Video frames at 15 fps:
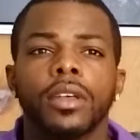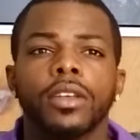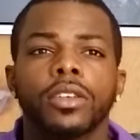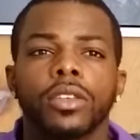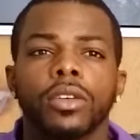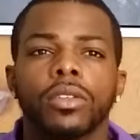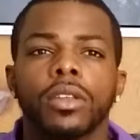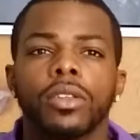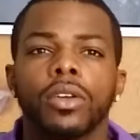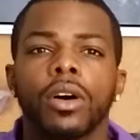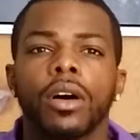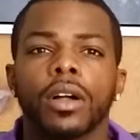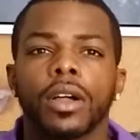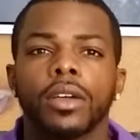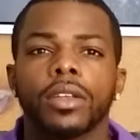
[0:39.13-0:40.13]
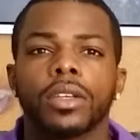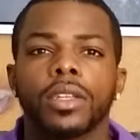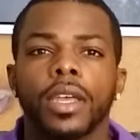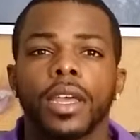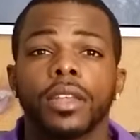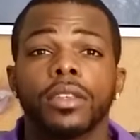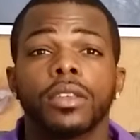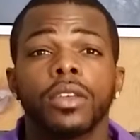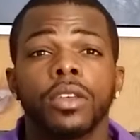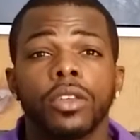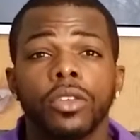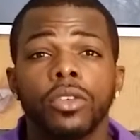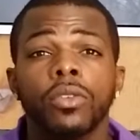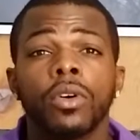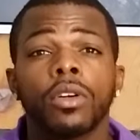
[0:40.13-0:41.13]
so the dog understands
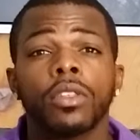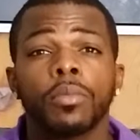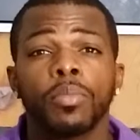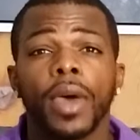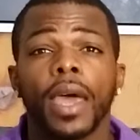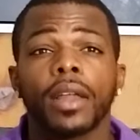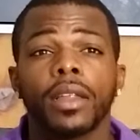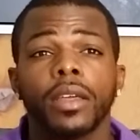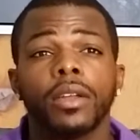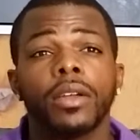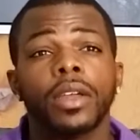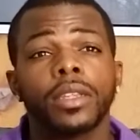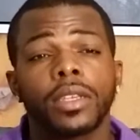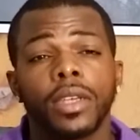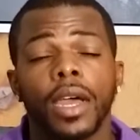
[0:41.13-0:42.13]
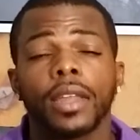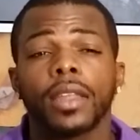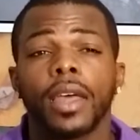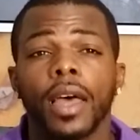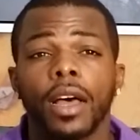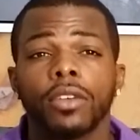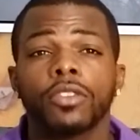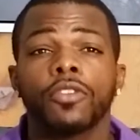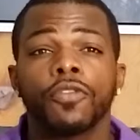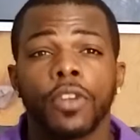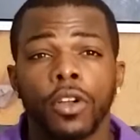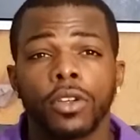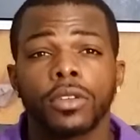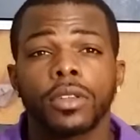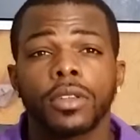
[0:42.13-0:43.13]
you are the pack leader inside the house
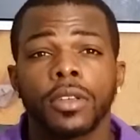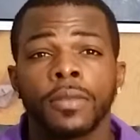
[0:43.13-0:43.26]
first,